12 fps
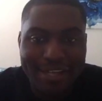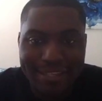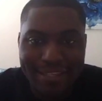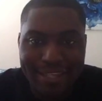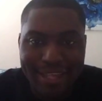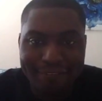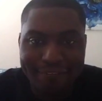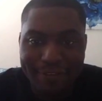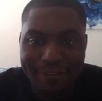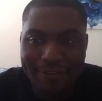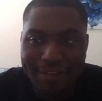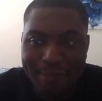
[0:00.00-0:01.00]
in the
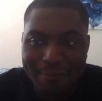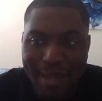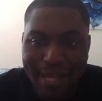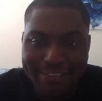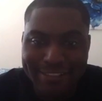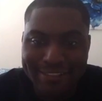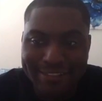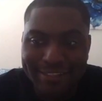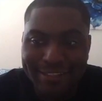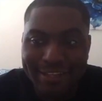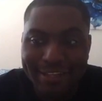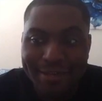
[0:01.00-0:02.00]
last few of their
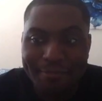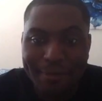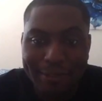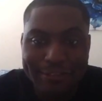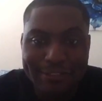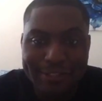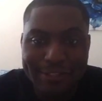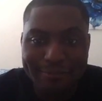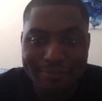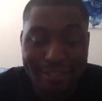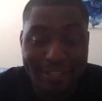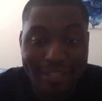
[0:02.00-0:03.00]
matches, most
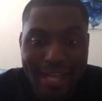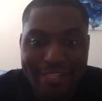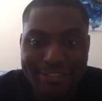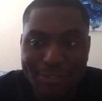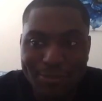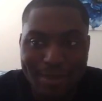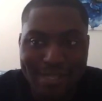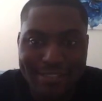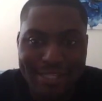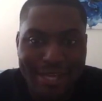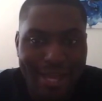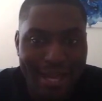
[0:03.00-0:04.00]
of the last 2
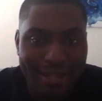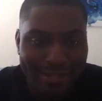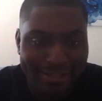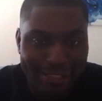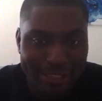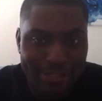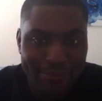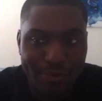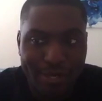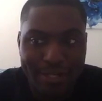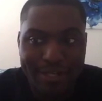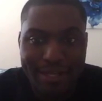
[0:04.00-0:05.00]
matches they had at the
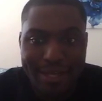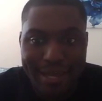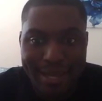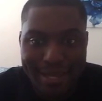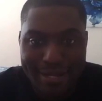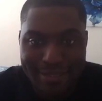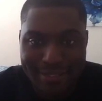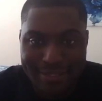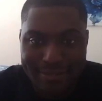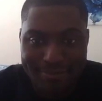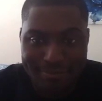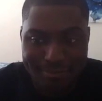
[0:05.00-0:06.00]
G1 and at
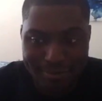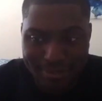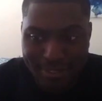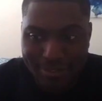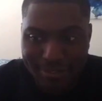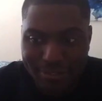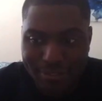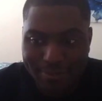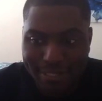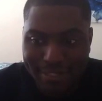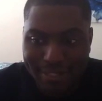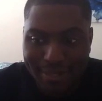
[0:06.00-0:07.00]
the New
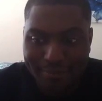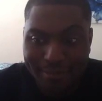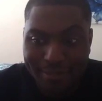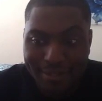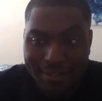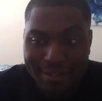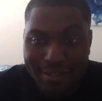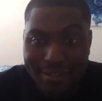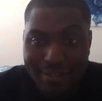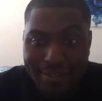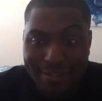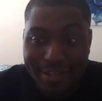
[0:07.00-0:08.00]
Japan Cup,
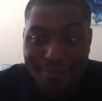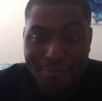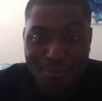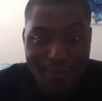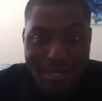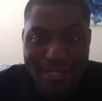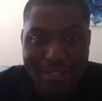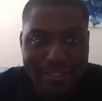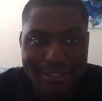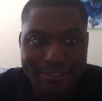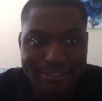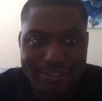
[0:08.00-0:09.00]
they
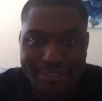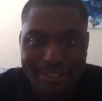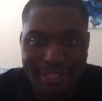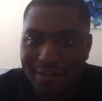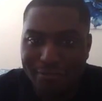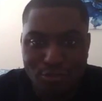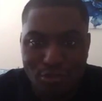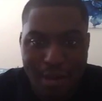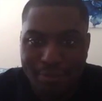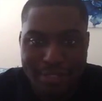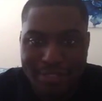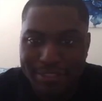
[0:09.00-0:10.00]
really just love
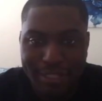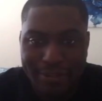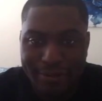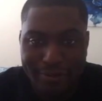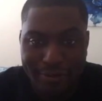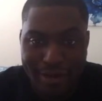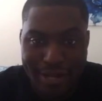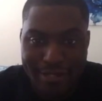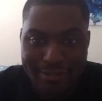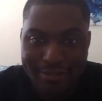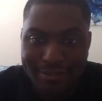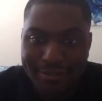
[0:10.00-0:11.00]
dropping each other on their
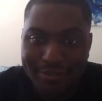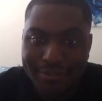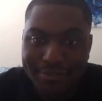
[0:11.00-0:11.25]
heads.